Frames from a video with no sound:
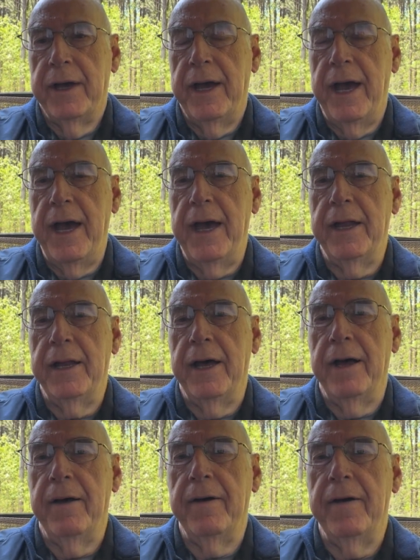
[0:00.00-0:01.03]
And
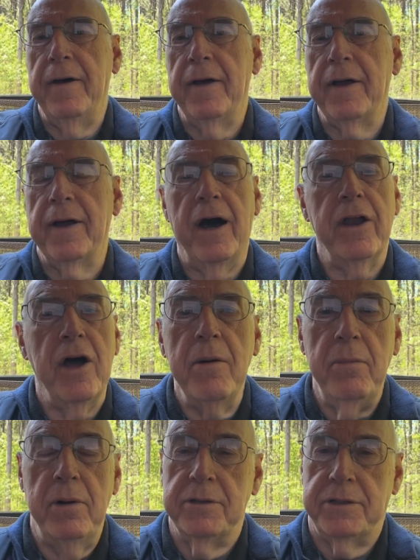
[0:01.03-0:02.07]
God
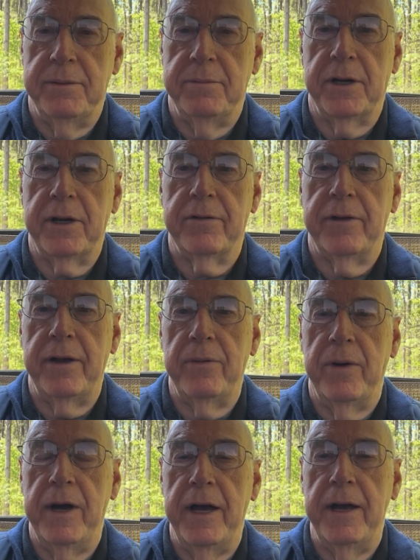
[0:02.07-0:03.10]
humbles him in a great
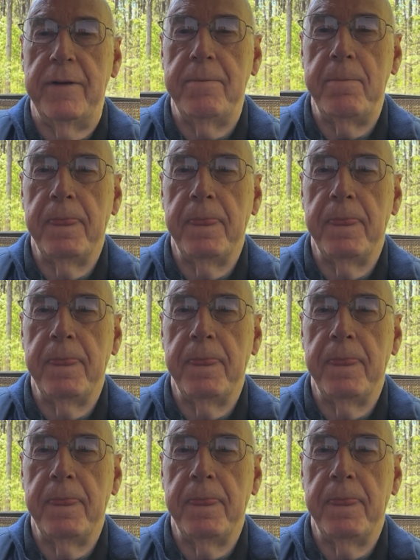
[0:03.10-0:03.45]
way.